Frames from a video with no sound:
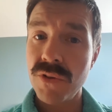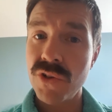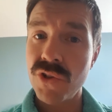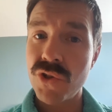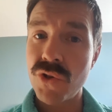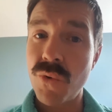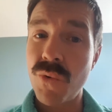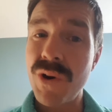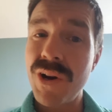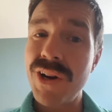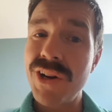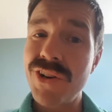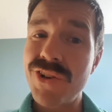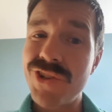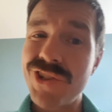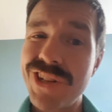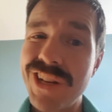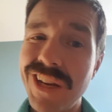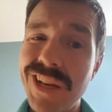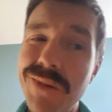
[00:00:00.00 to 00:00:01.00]
to where you're
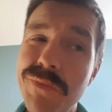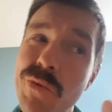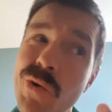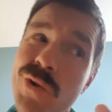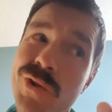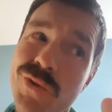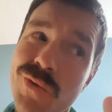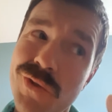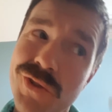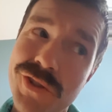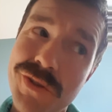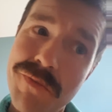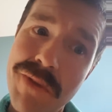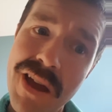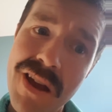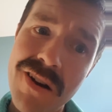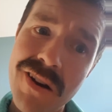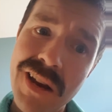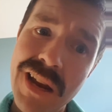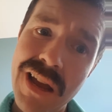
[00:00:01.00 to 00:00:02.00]
sticking more towards the
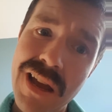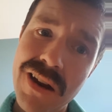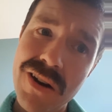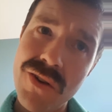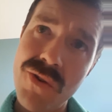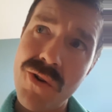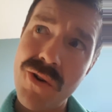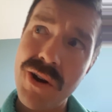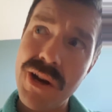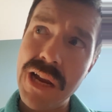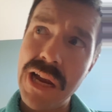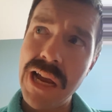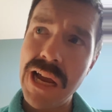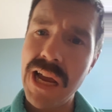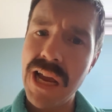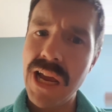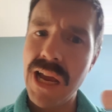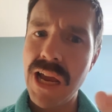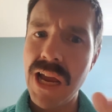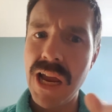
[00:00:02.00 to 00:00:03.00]
better category
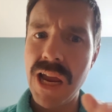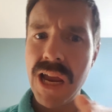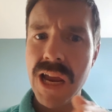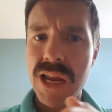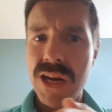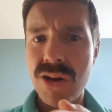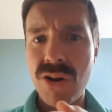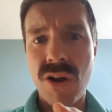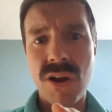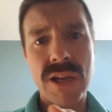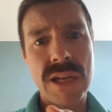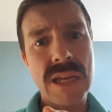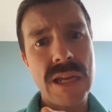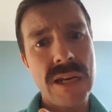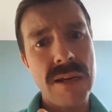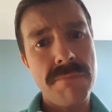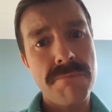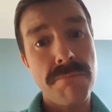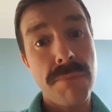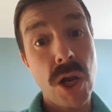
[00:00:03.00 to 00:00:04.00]
and not
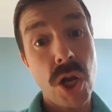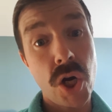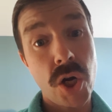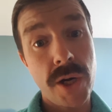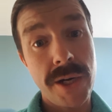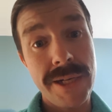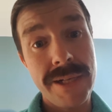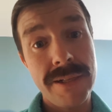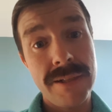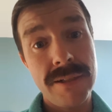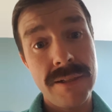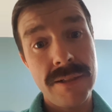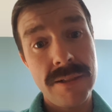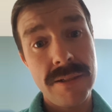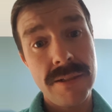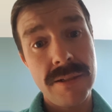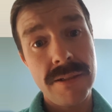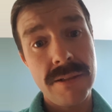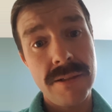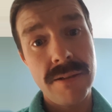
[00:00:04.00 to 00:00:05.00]
getting blurry
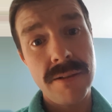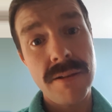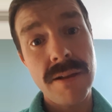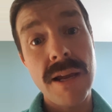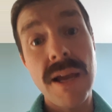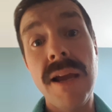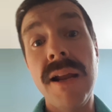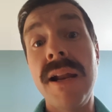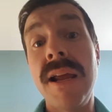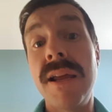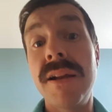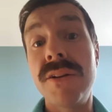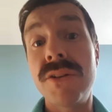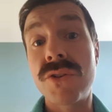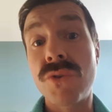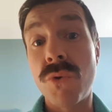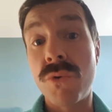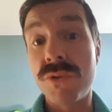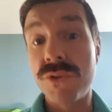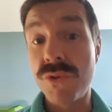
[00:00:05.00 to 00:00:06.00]
and heading
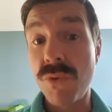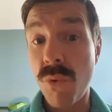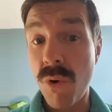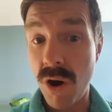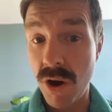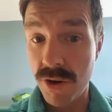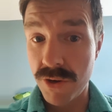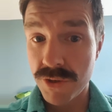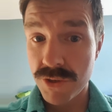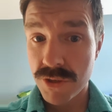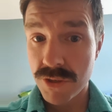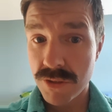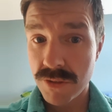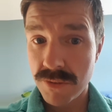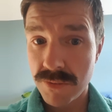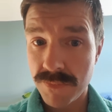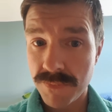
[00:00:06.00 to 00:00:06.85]
towards the worse.